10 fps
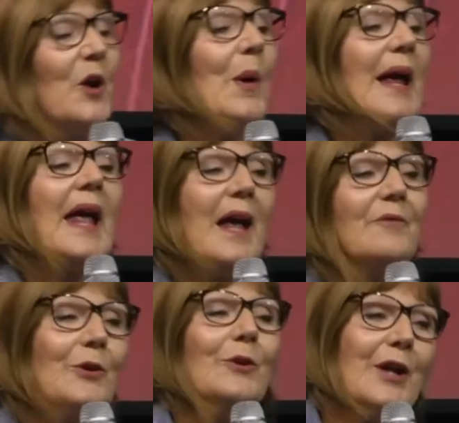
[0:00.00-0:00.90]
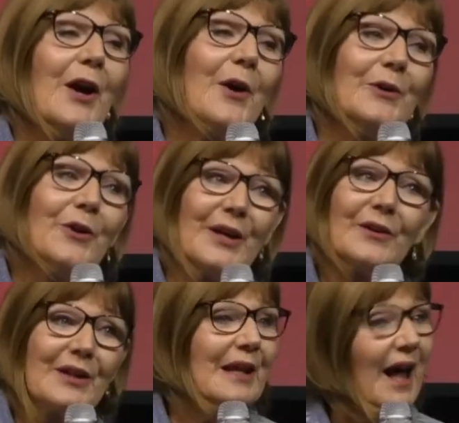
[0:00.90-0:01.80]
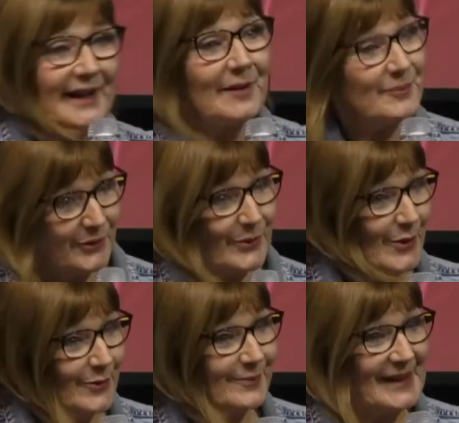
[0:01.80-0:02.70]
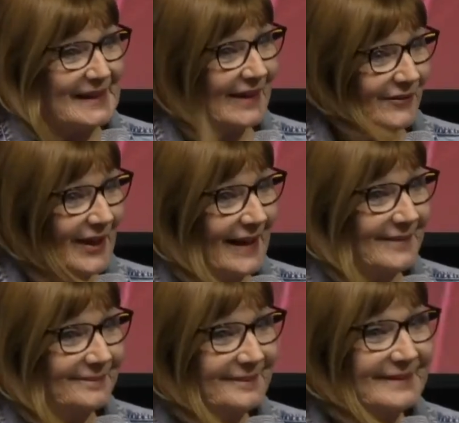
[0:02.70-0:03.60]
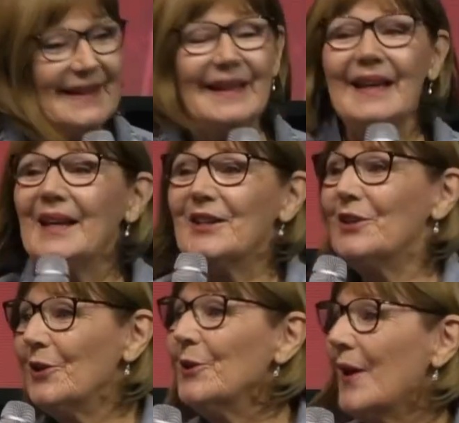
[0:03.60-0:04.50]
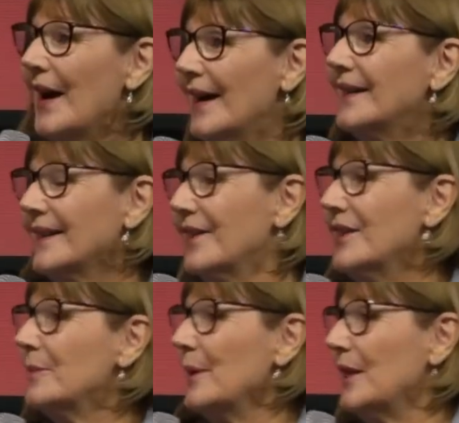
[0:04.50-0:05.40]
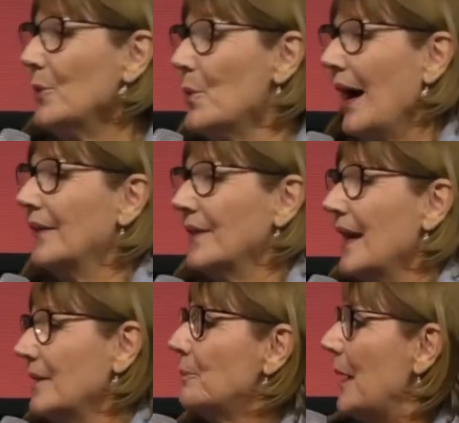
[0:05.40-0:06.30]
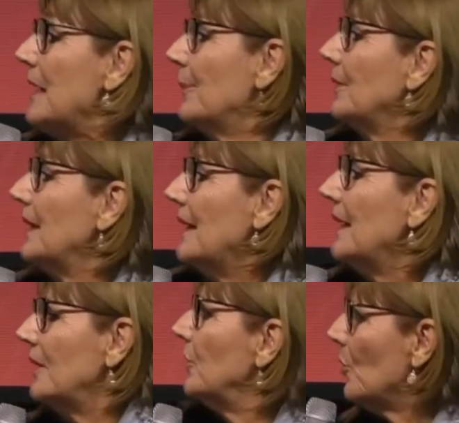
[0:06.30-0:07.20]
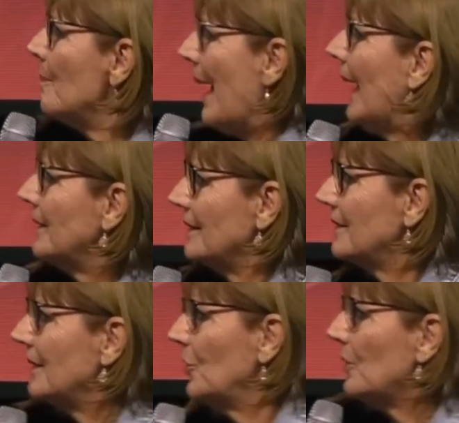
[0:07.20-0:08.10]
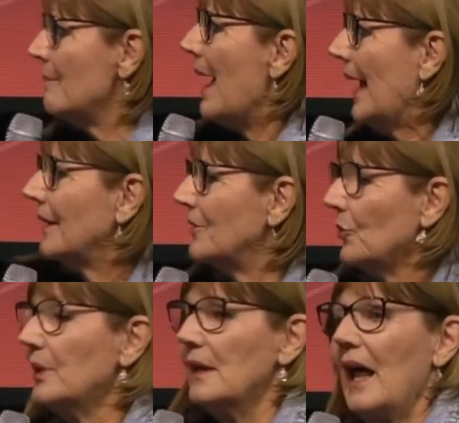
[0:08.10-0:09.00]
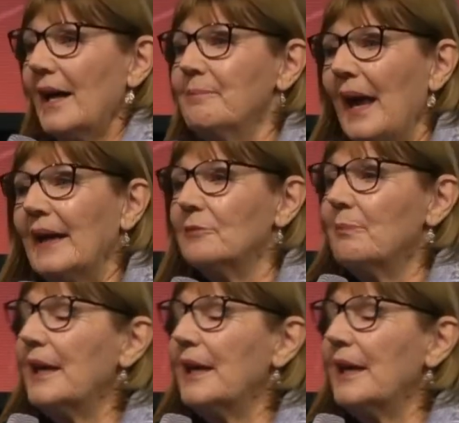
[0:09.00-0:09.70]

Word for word: Wherever you go, you're going to light up the room. Is that right? You are going to be the one that people, you're a magnet. You're a magnet. You're a light magnet.